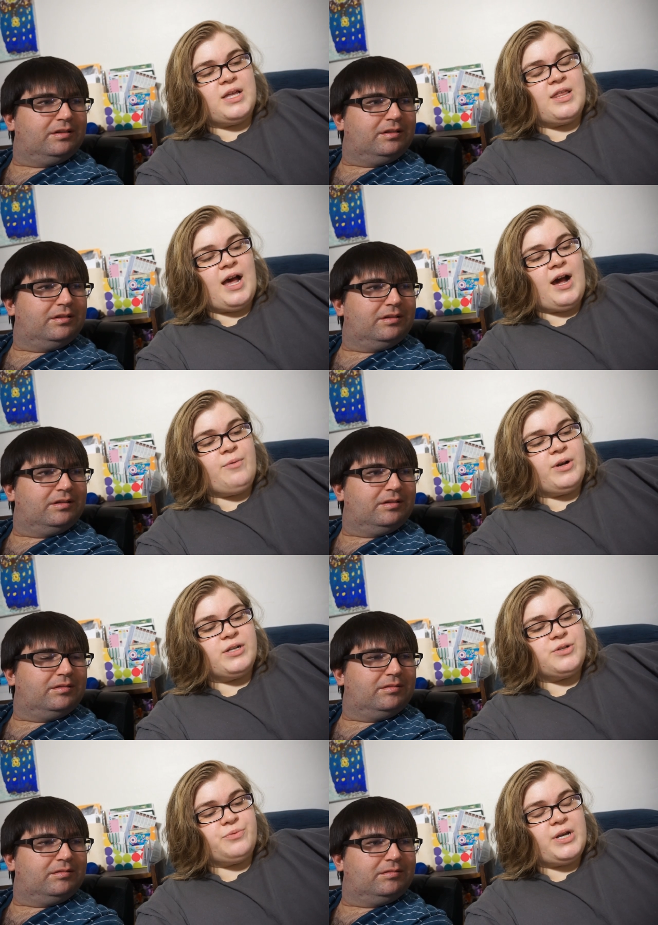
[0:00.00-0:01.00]
Speaker 1: that I
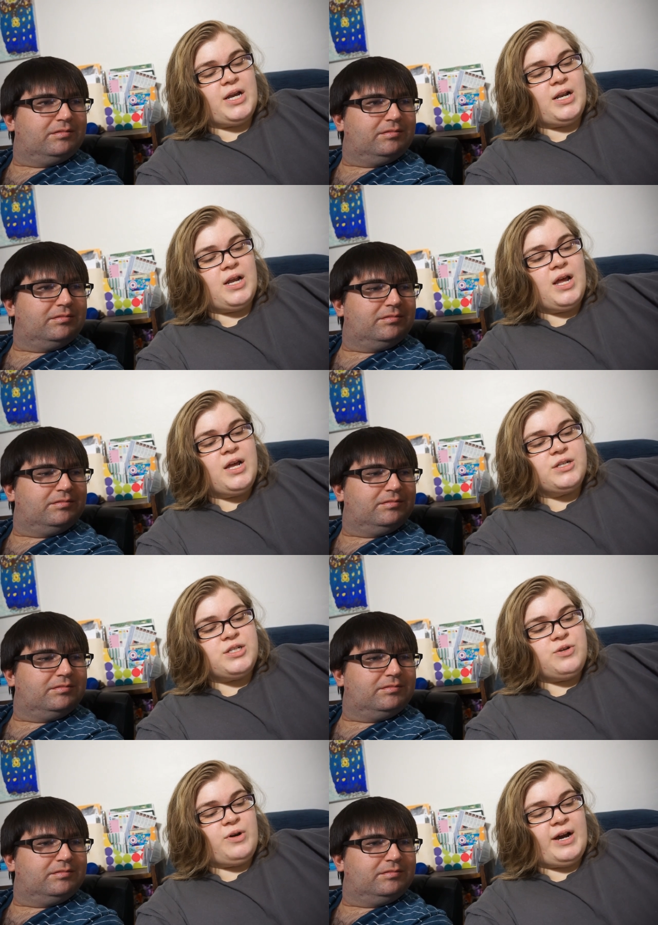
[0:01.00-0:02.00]
wanted to read
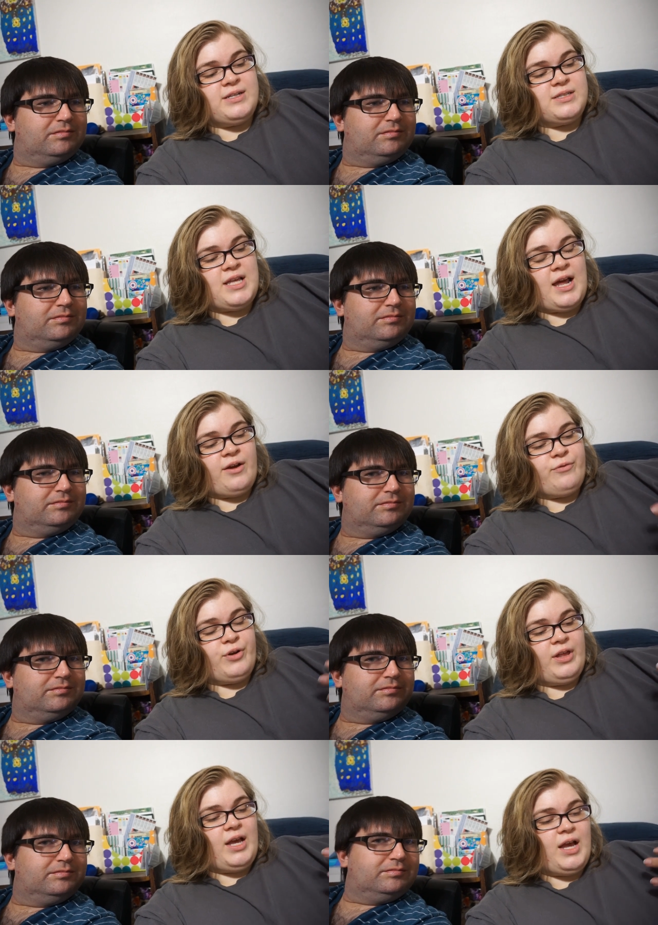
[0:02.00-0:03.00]
to you guys that have
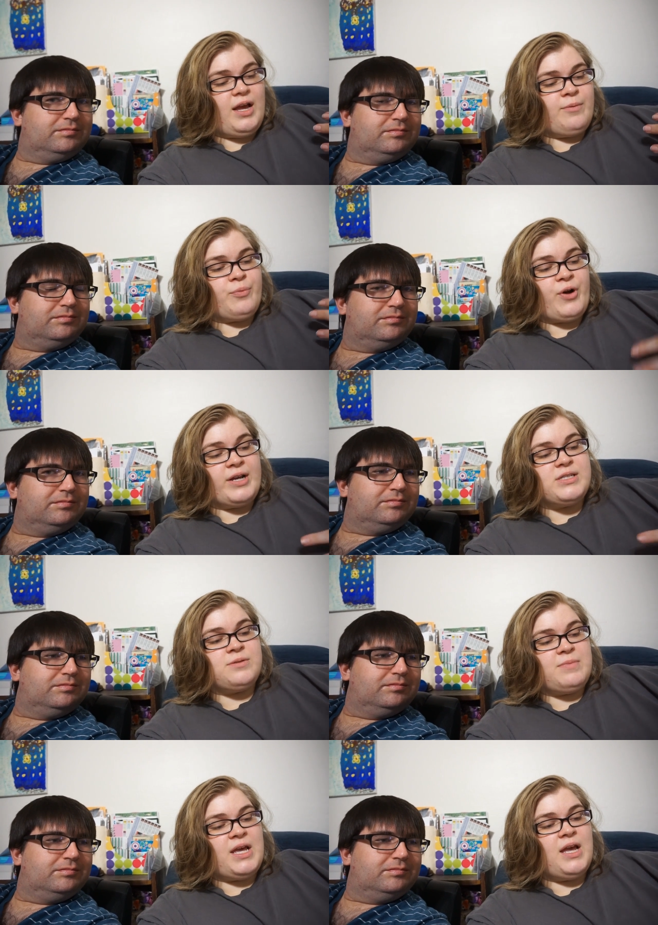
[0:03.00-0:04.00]
really
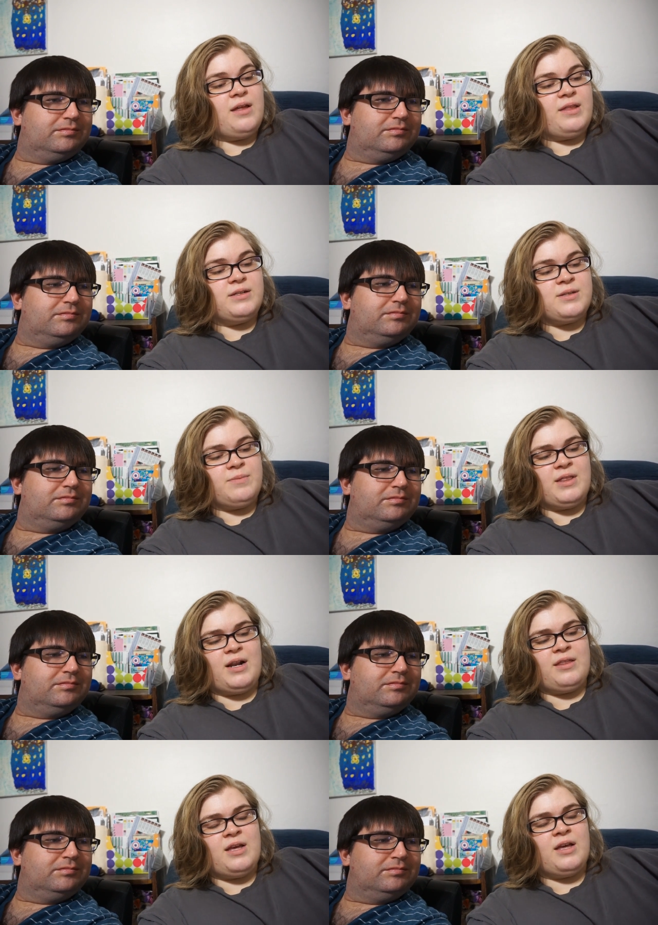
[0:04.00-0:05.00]
impressed me, and that's something
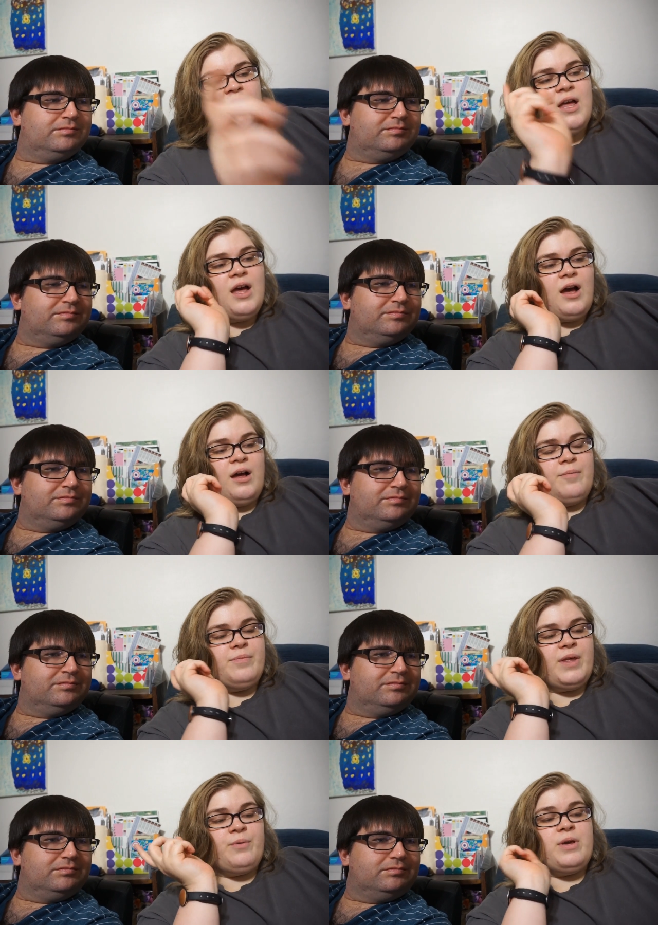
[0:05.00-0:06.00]
that I think
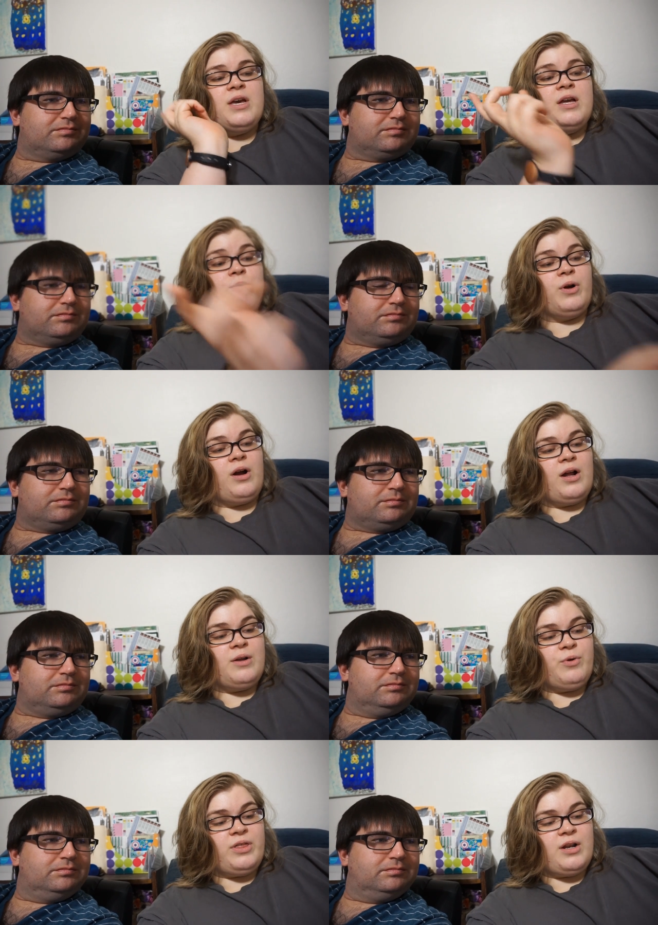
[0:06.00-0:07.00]
um, that we can work
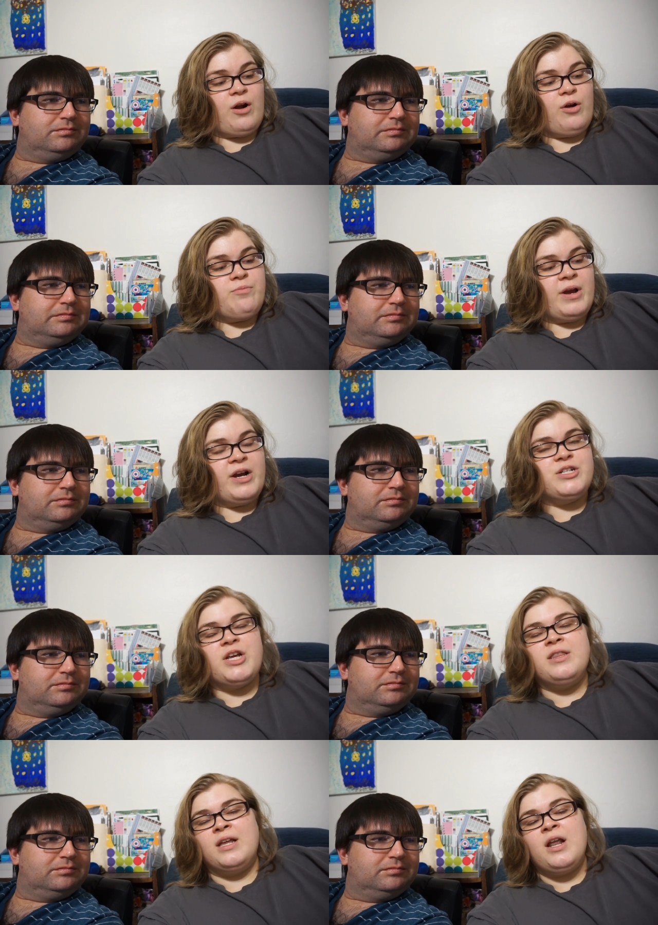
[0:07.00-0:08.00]
on within our own marriage.
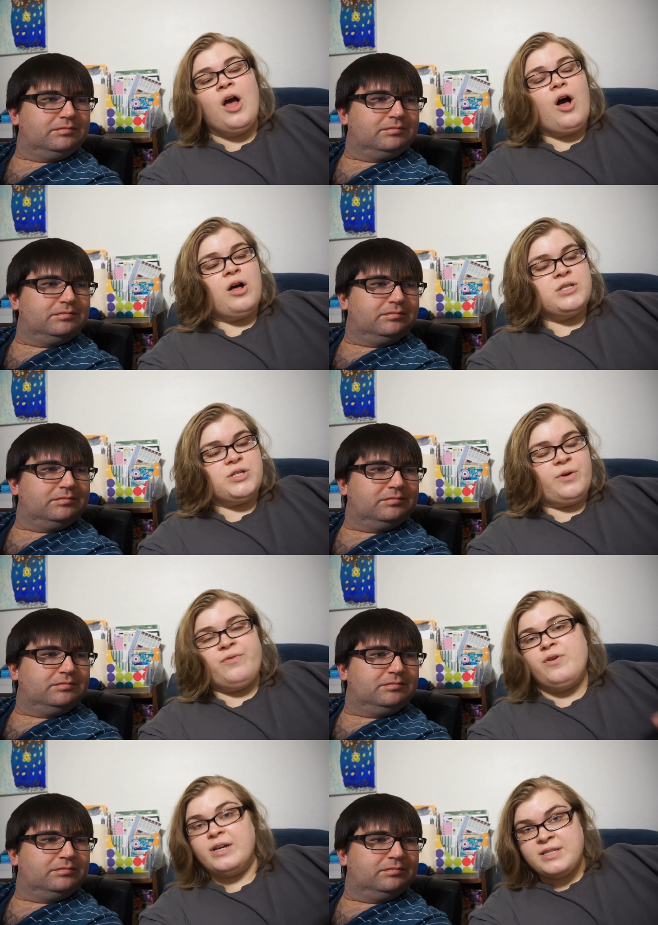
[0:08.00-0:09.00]
And then also,
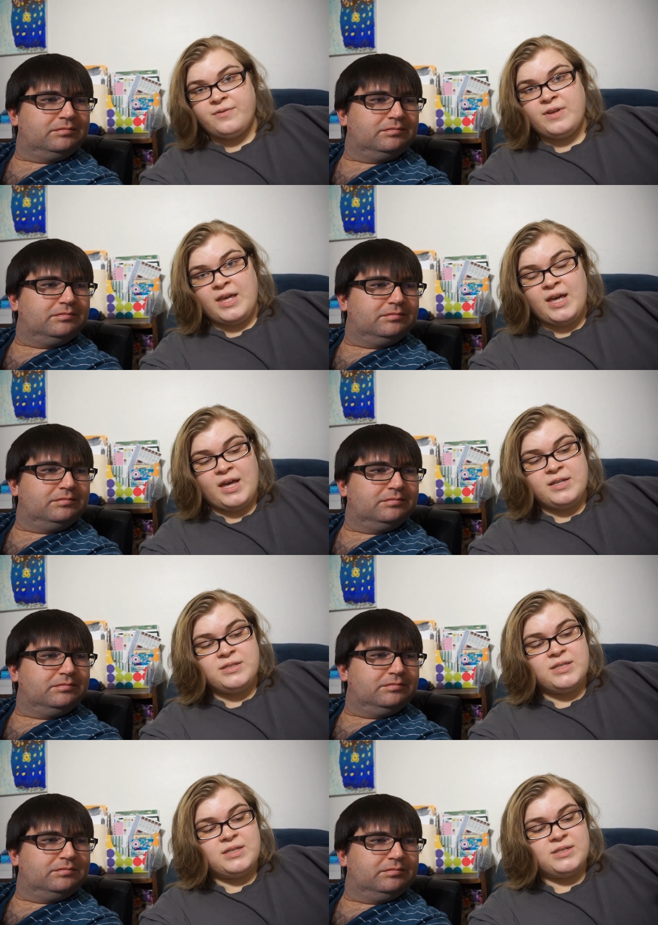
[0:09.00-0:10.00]
if you guys have
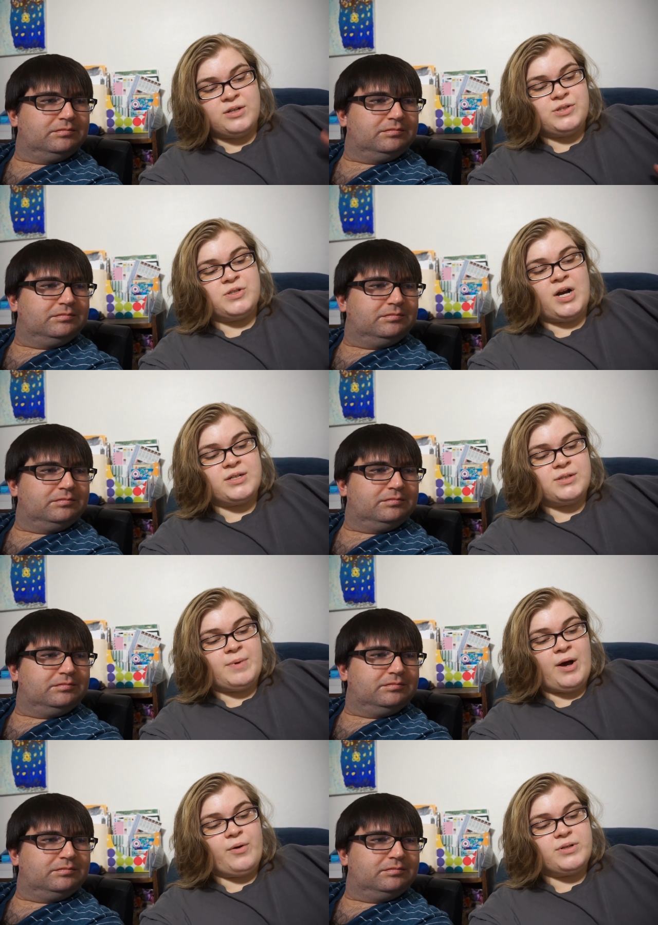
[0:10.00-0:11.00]
kids, this also talks
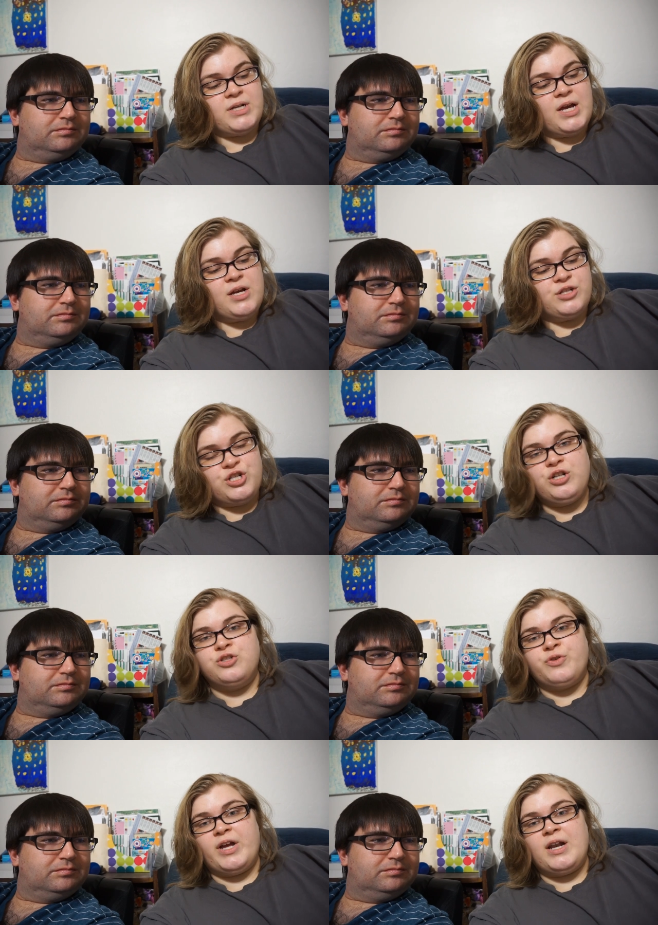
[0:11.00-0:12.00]
about
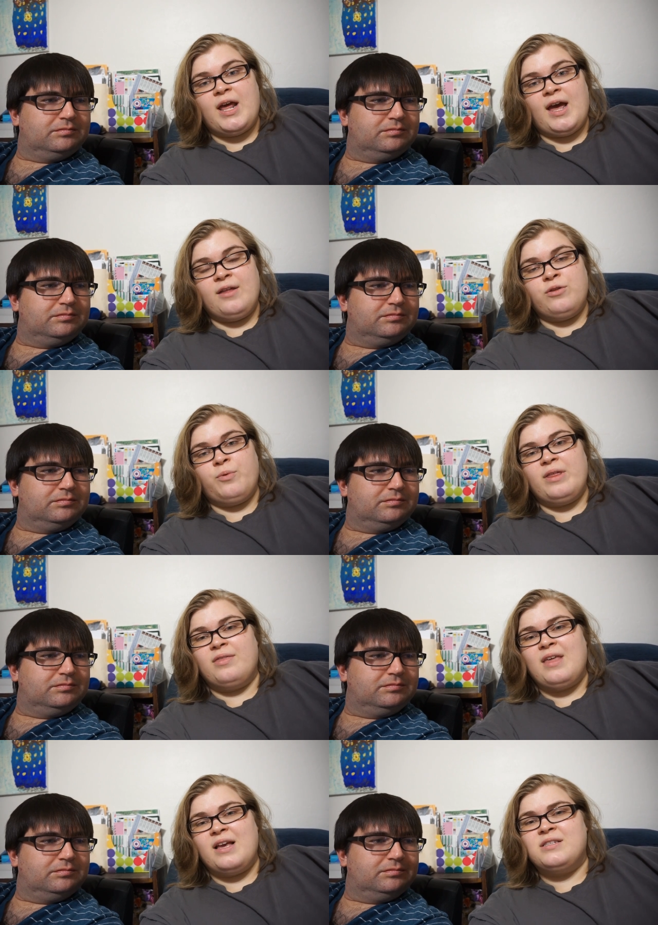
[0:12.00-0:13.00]
children and the way
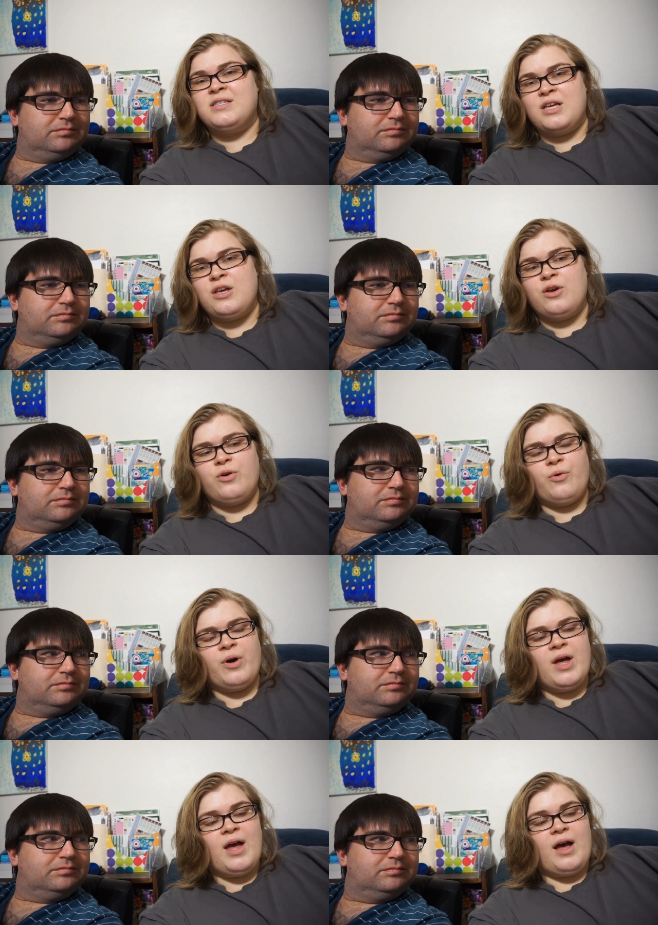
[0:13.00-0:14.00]
that they see you
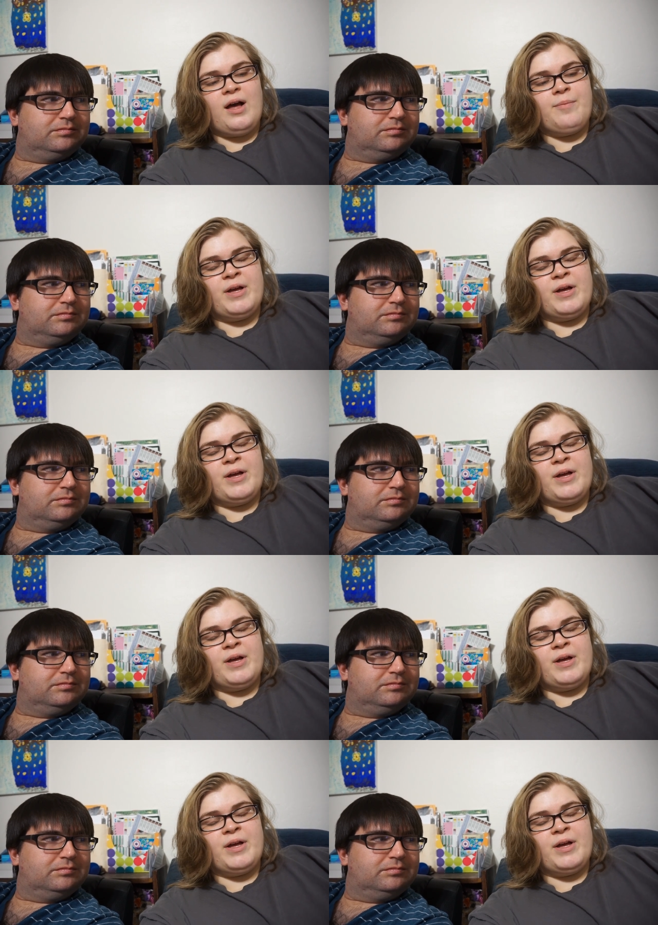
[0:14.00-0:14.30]
um,